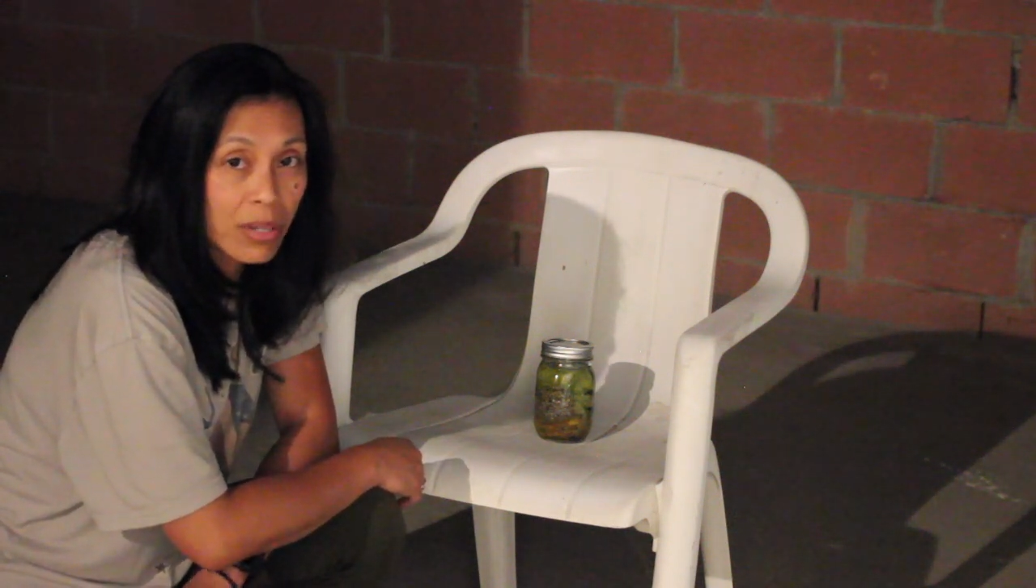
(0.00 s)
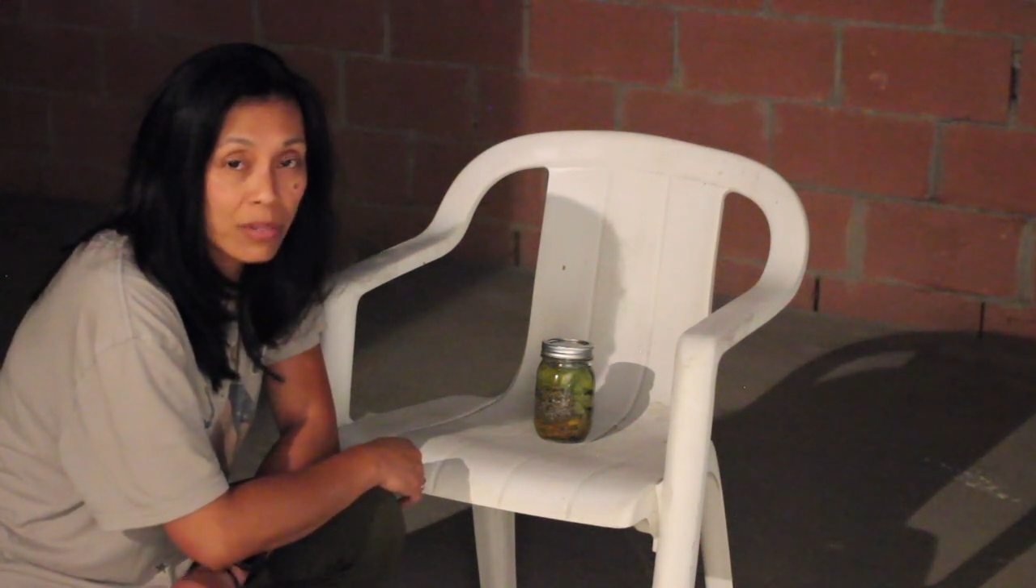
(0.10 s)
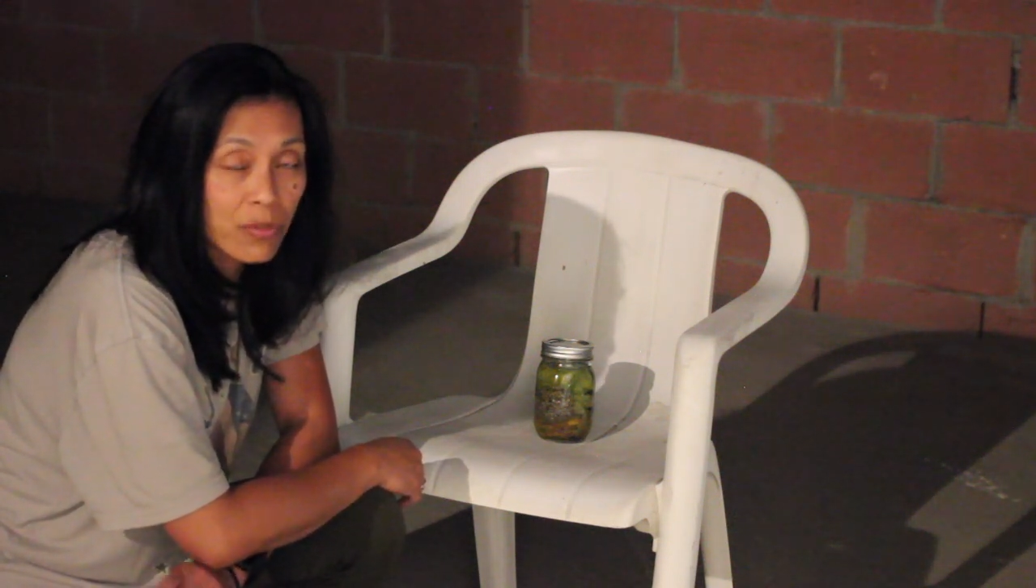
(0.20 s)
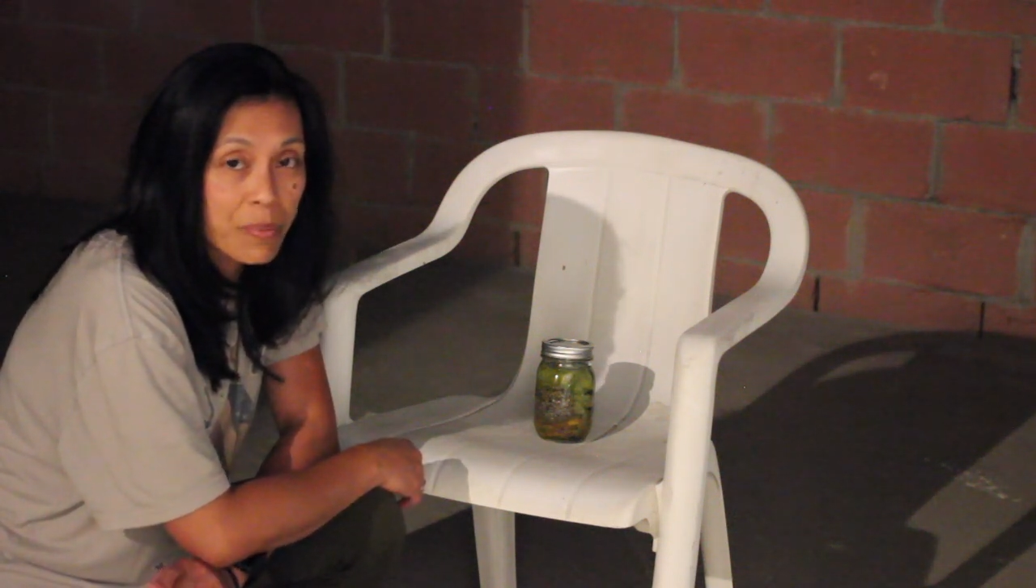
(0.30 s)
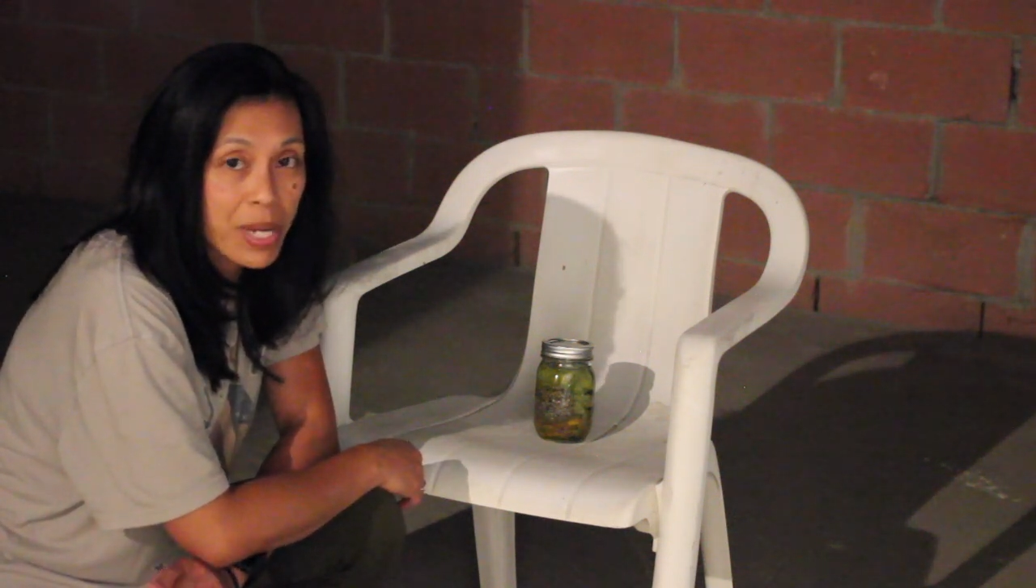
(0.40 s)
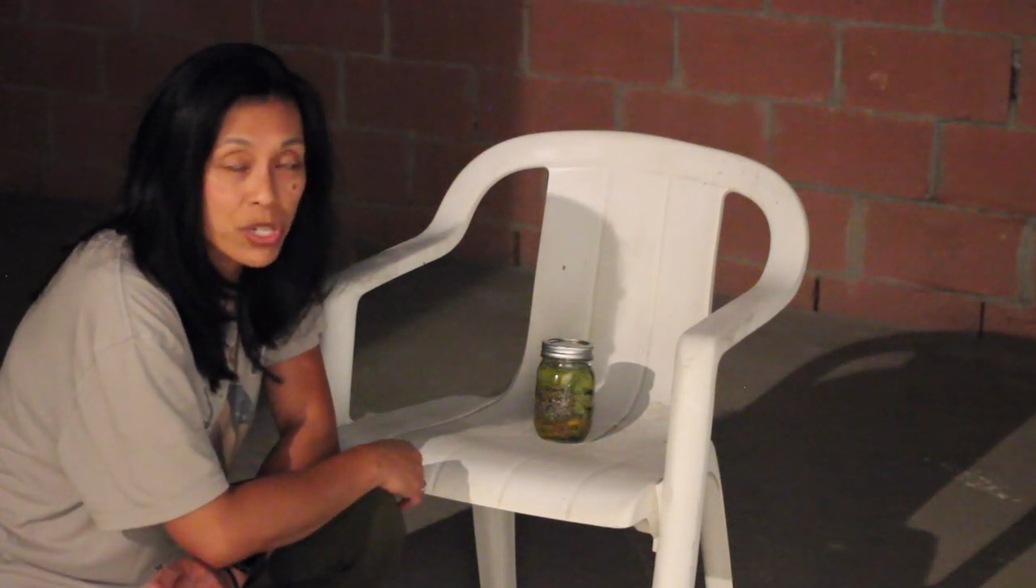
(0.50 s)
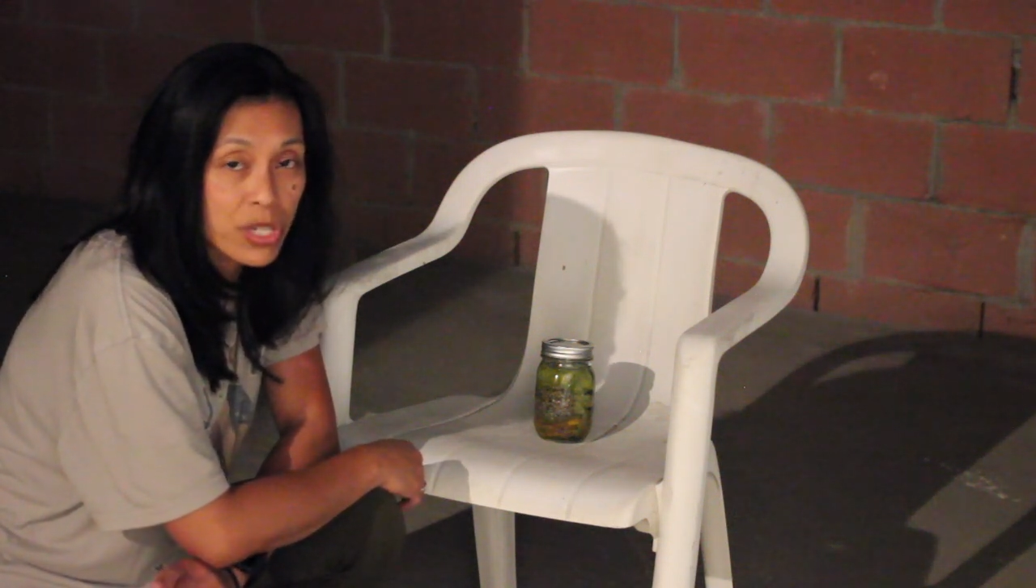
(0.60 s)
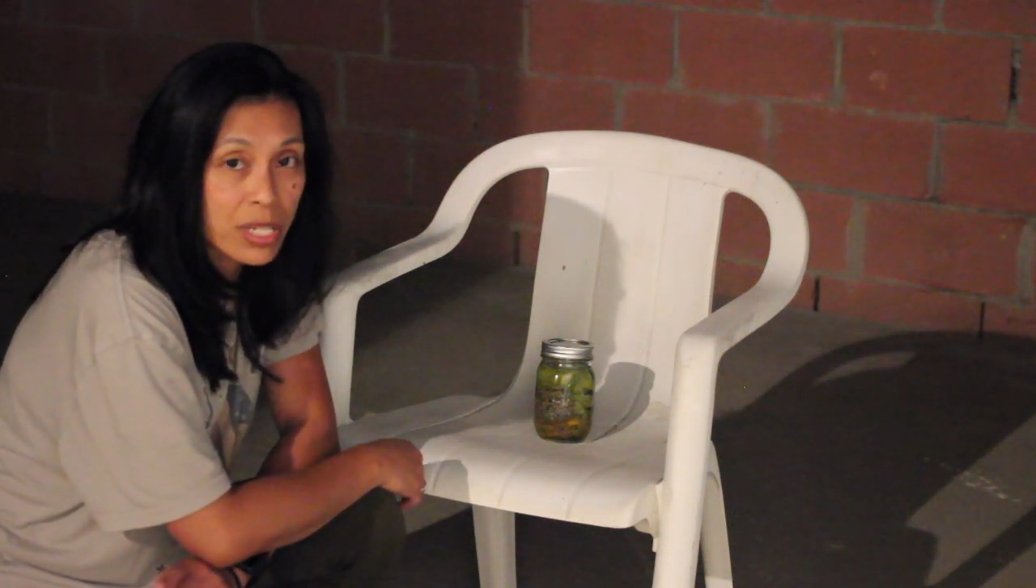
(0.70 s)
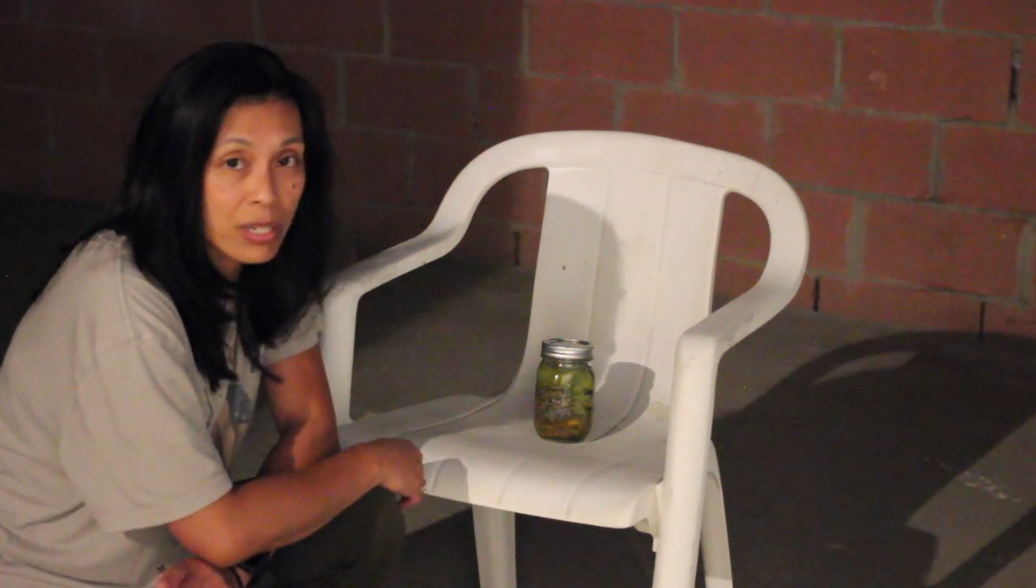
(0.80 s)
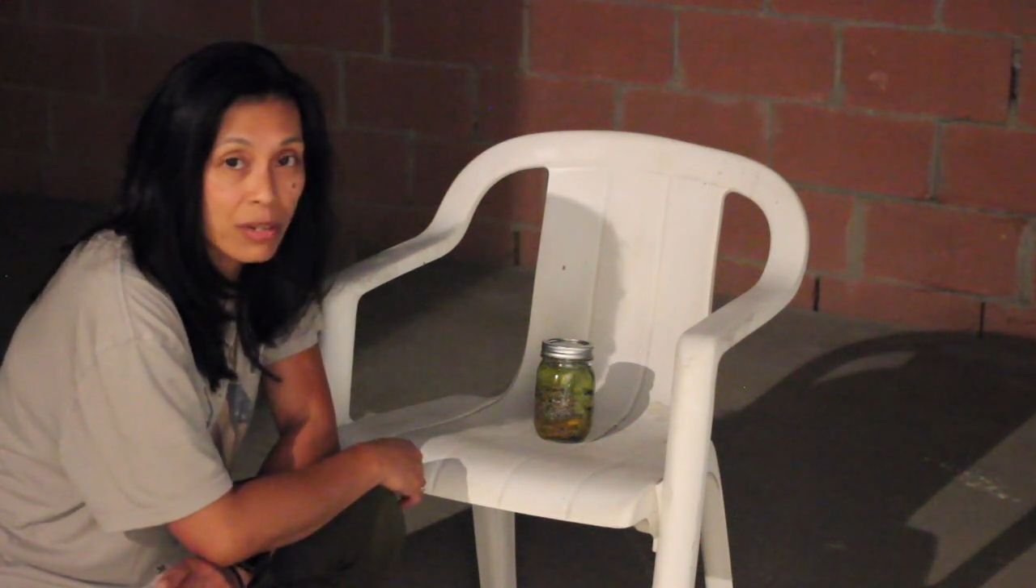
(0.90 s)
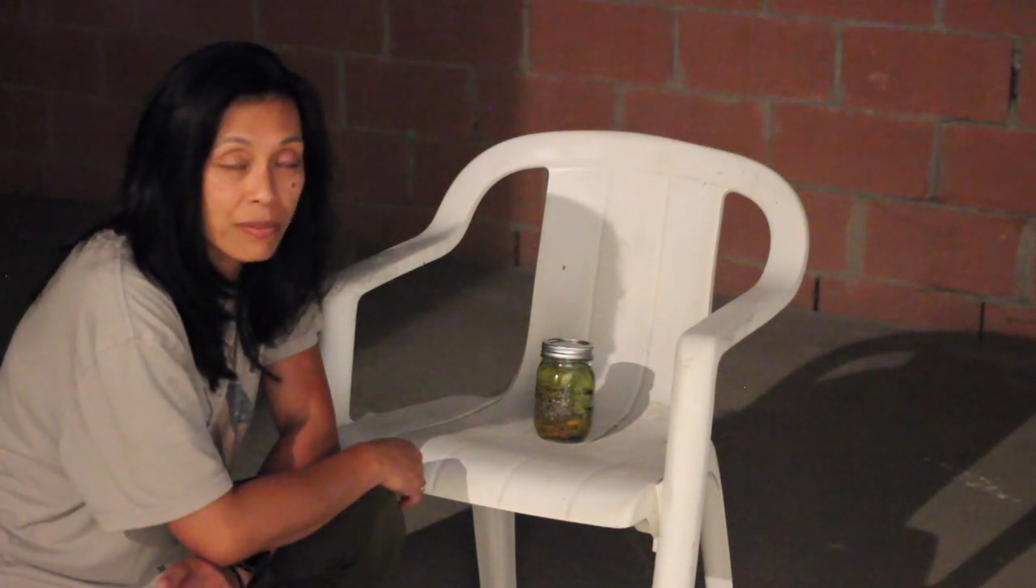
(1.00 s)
the information